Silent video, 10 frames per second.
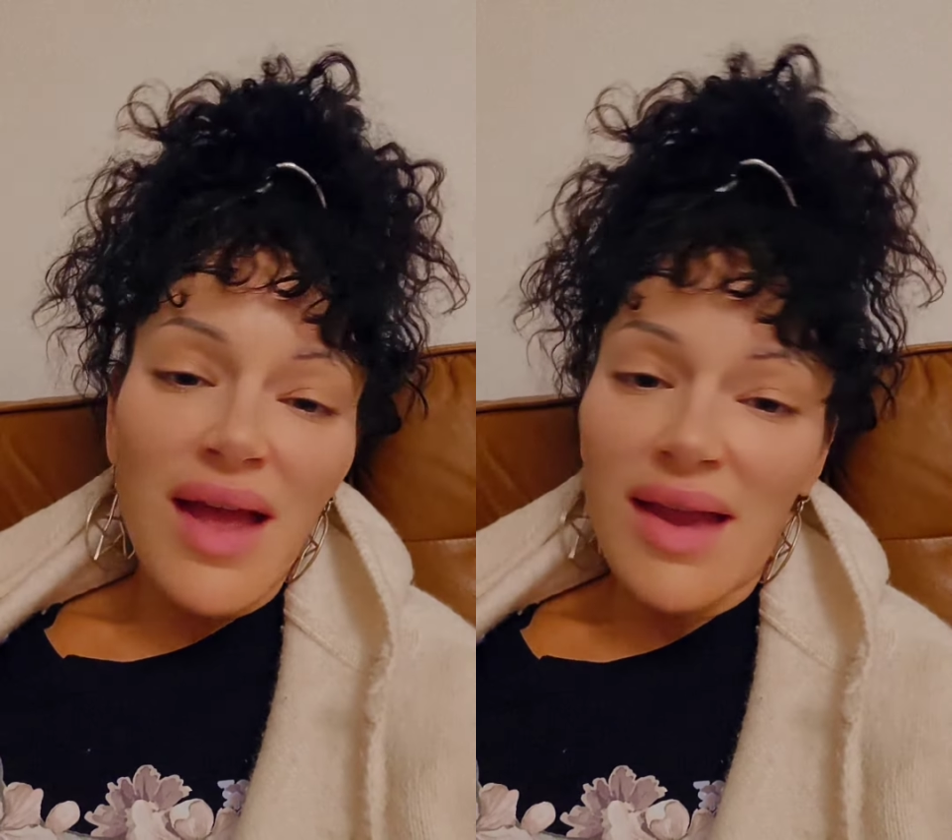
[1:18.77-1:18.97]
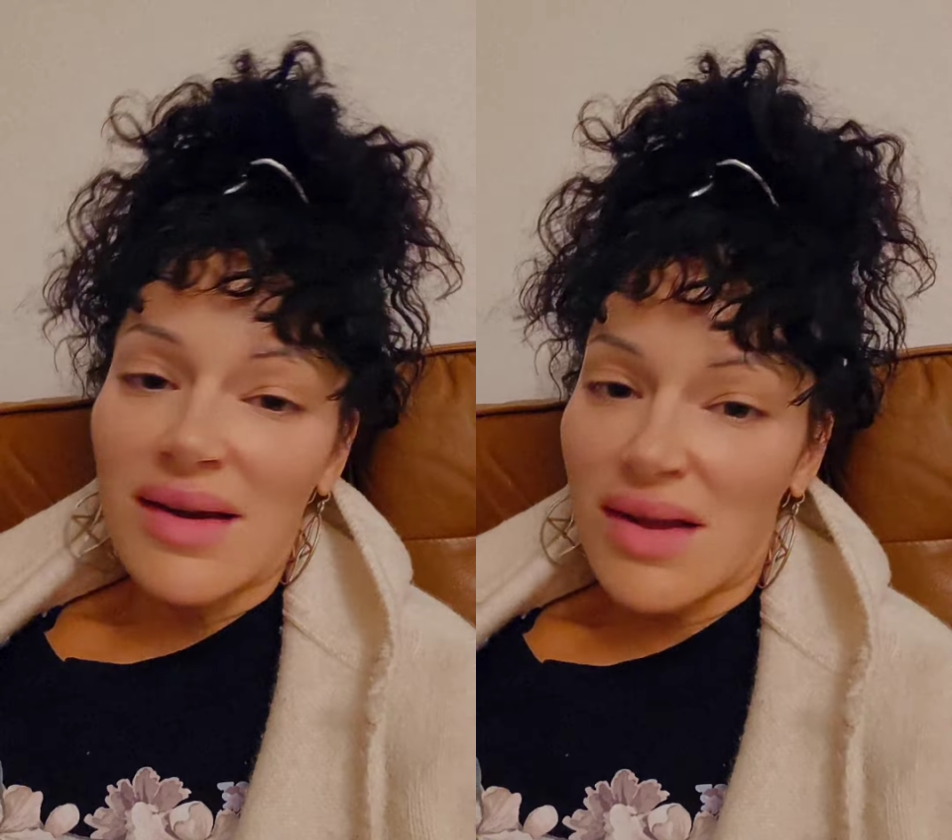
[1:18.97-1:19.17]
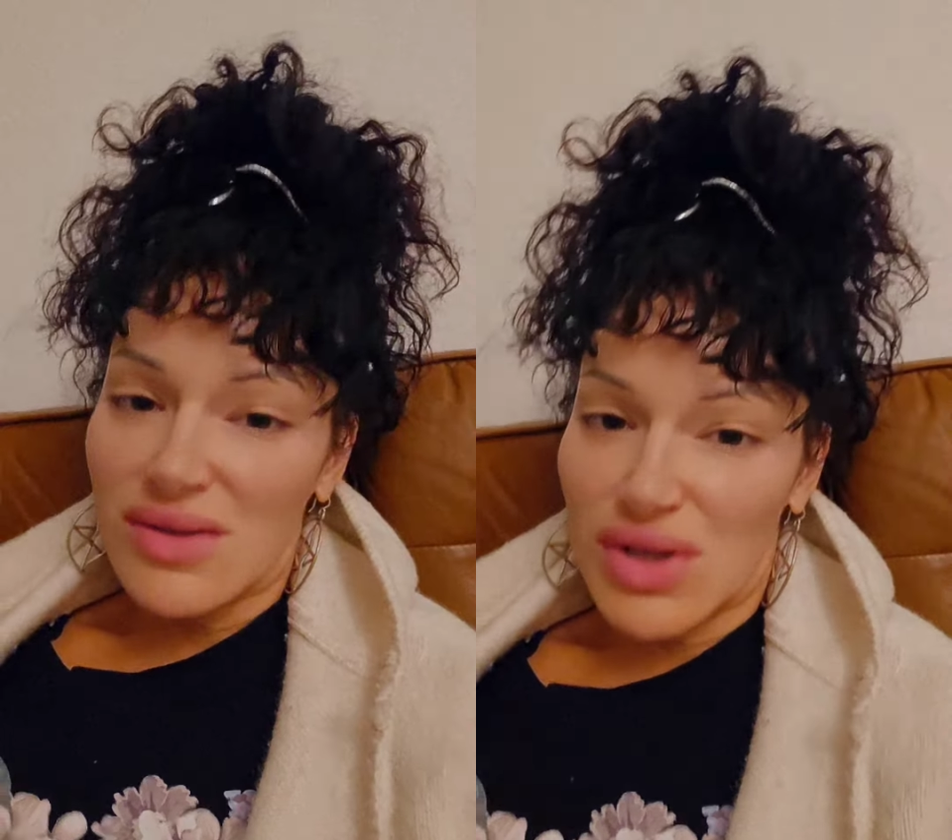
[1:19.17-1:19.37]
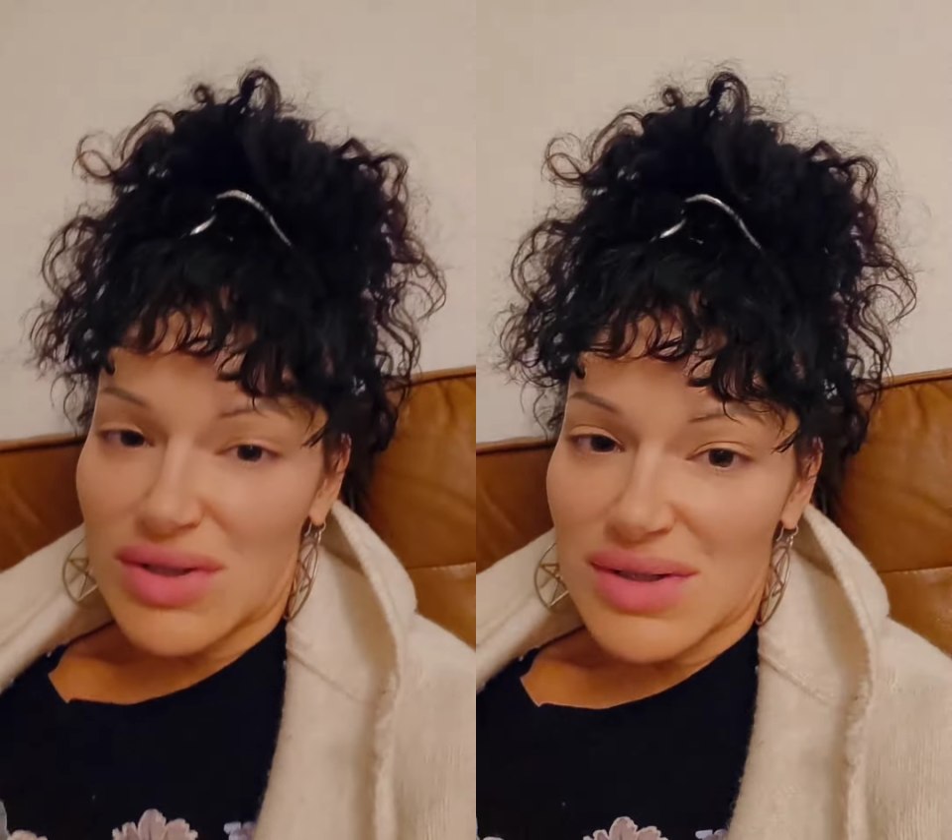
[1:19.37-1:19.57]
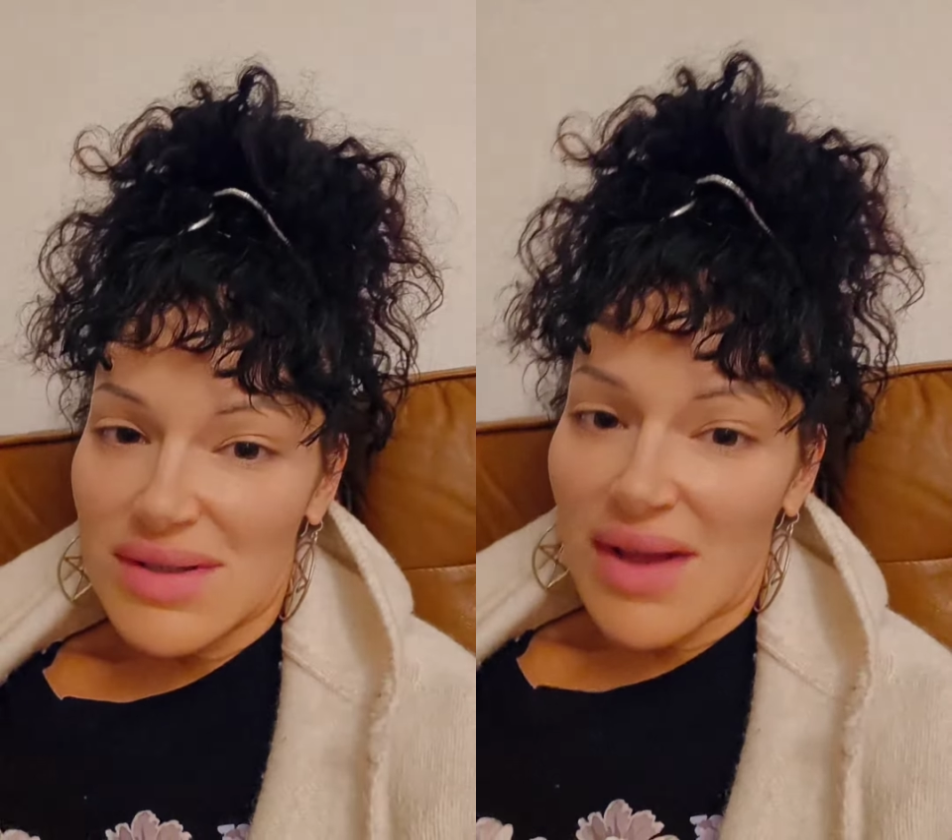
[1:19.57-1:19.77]
and not
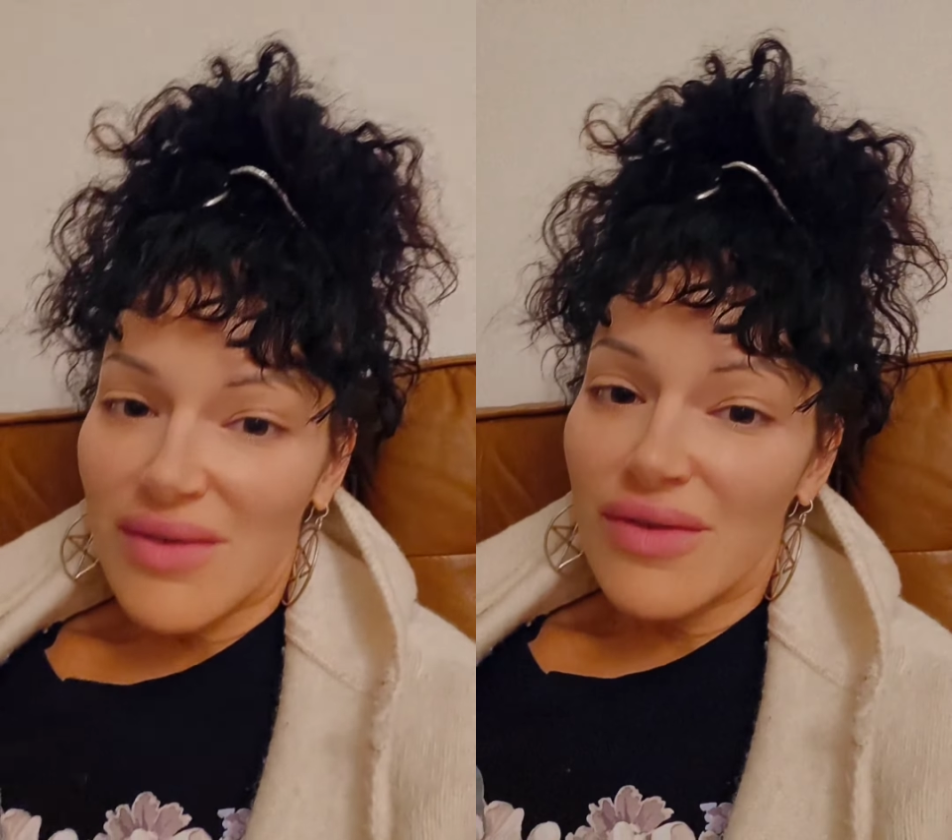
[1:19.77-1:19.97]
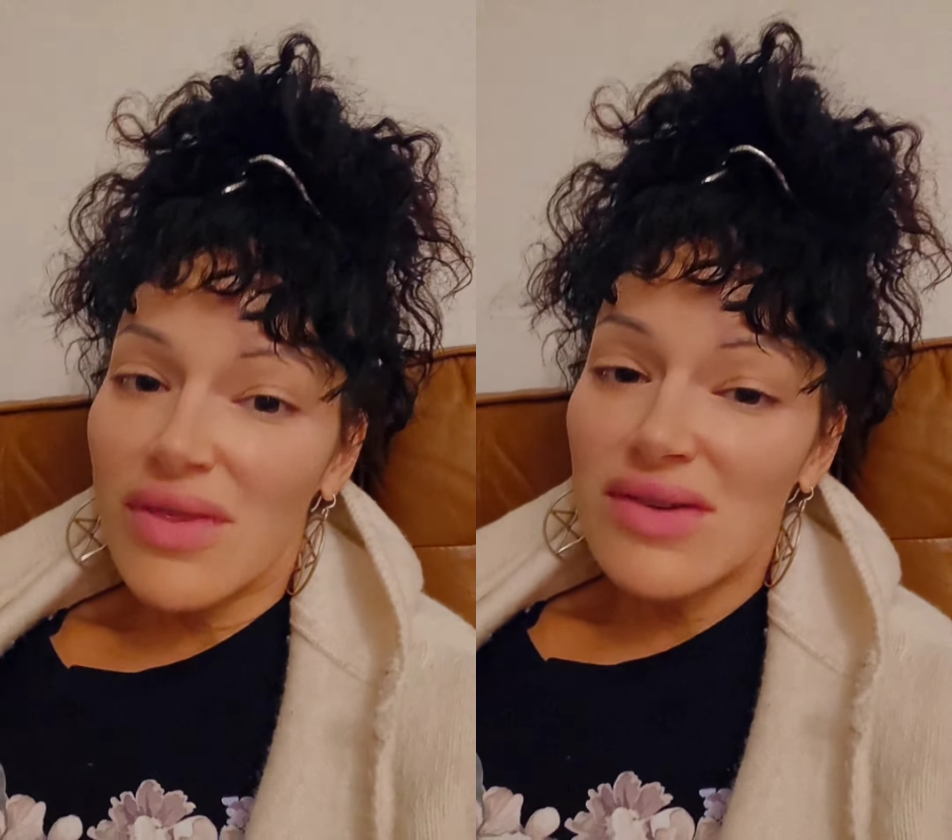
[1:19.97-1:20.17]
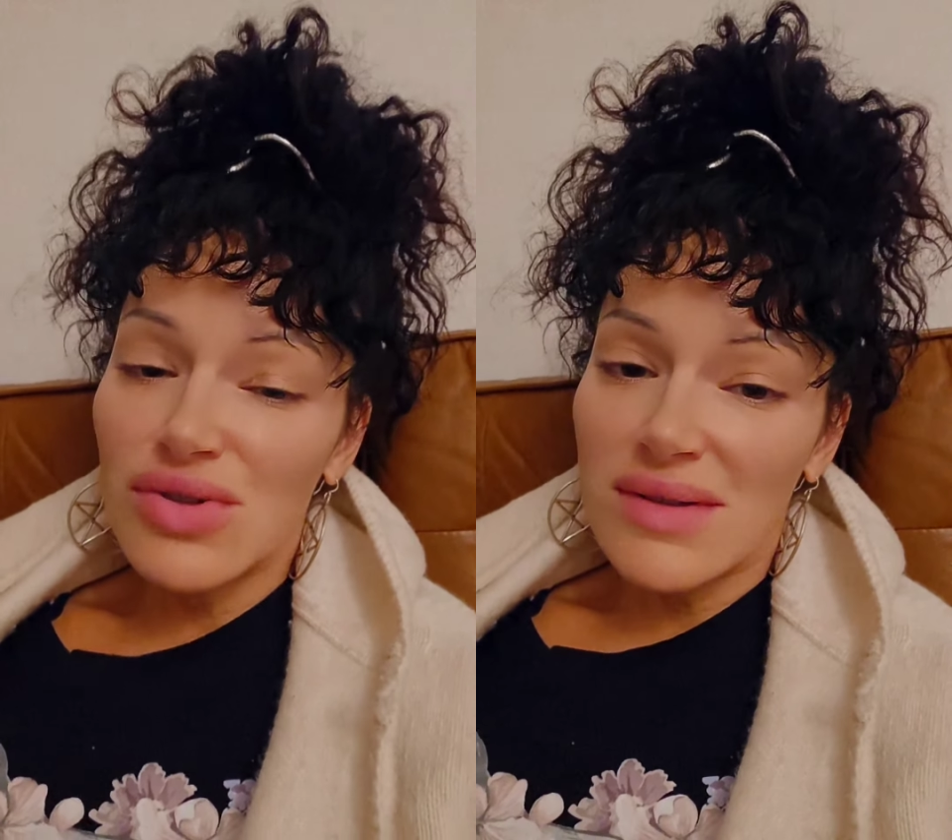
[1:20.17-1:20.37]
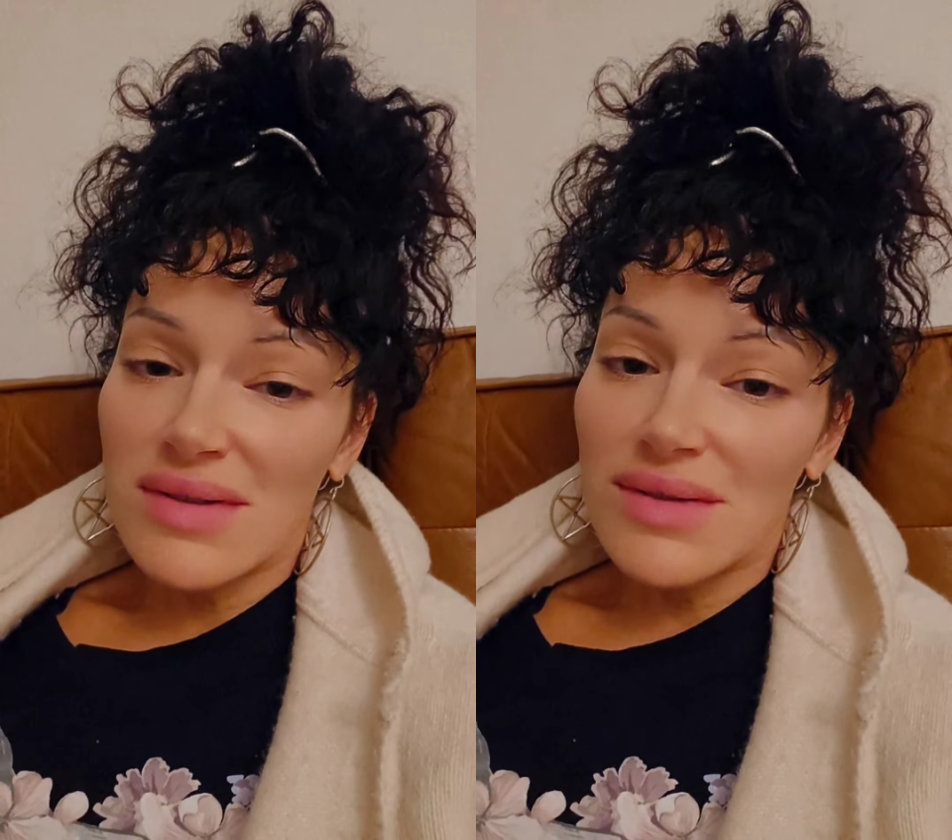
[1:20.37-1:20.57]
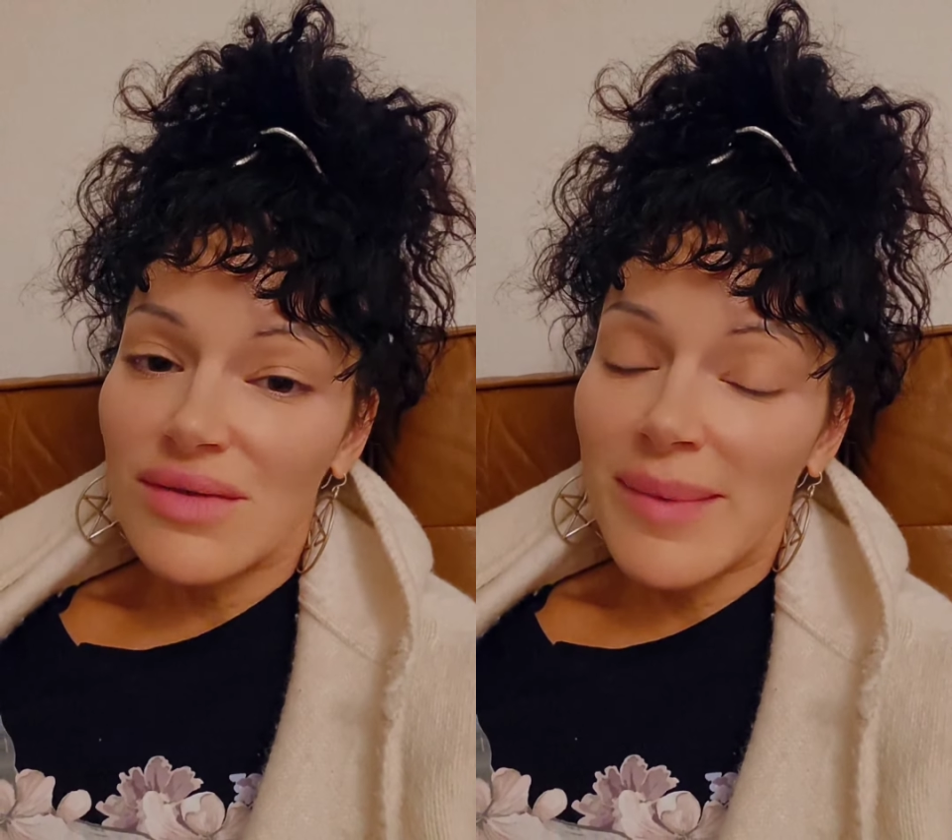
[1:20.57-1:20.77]
judge yourself for the choices you've